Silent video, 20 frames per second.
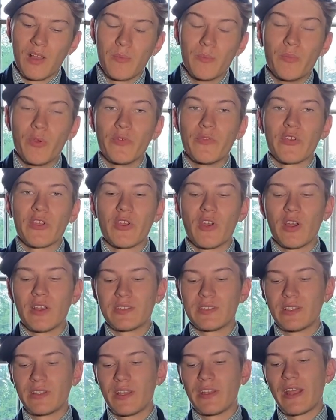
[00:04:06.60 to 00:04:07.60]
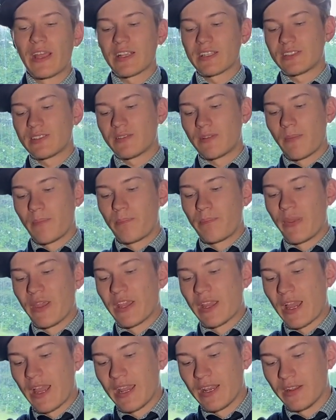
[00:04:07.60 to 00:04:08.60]
moving on to the next
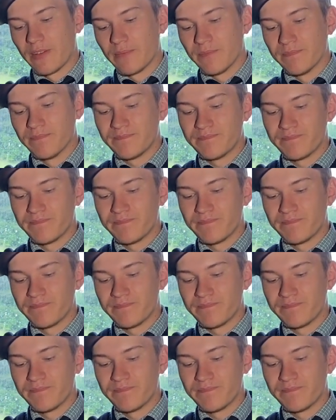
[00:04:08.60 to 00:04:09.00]
big item,